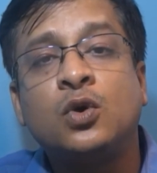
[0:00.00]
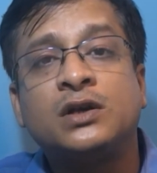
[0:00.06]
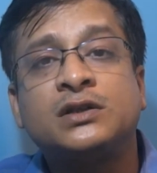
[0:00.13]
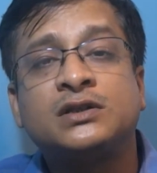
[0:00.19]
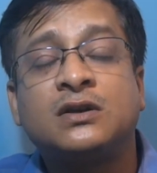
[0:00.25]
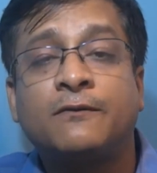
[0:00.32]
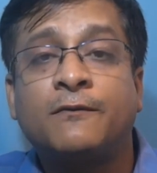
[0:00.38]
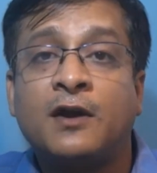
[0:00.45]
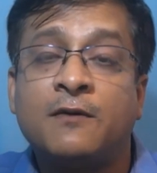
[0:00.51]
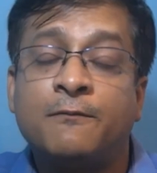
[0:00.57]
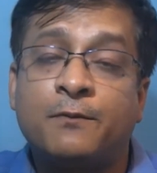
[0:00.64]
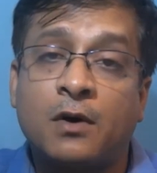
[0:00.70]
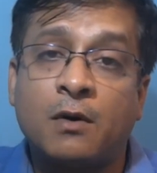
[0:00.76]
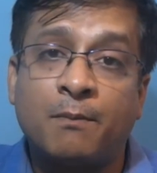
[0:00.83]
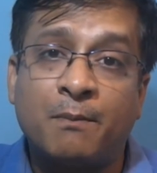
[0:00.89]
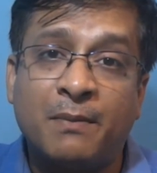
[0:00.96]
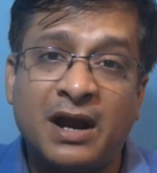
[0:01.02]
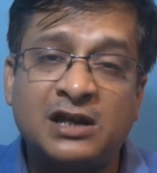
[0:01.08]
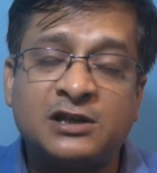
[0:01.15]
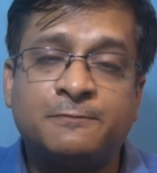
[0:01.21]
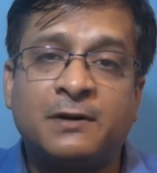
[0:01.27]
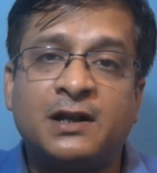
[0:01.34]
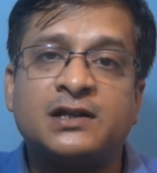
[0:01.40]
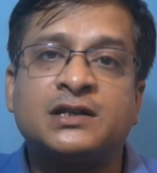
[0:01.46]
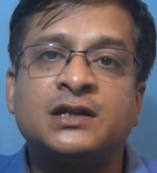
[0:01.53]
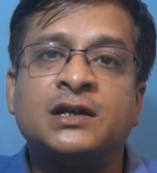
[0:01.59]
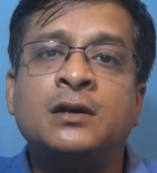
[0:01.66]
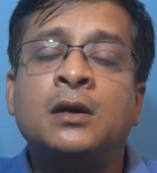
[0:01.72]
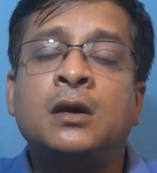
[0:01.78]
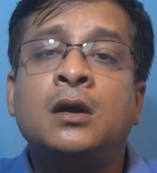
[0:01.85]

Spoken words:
who is suffering from Bell's palsy,